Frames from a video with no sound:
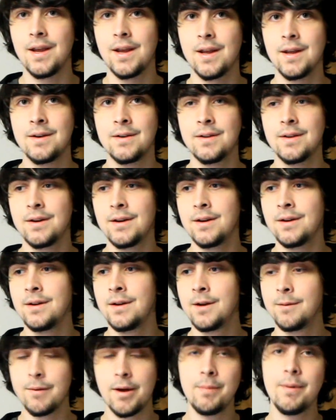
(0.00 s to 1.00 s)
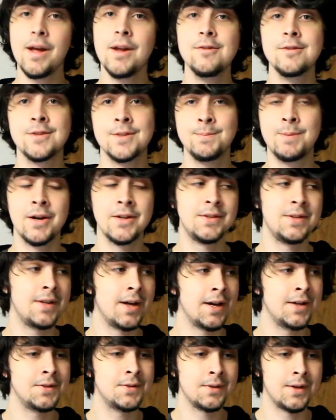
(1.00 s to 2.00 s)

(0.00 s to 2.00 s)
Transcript: And my battery's about to die,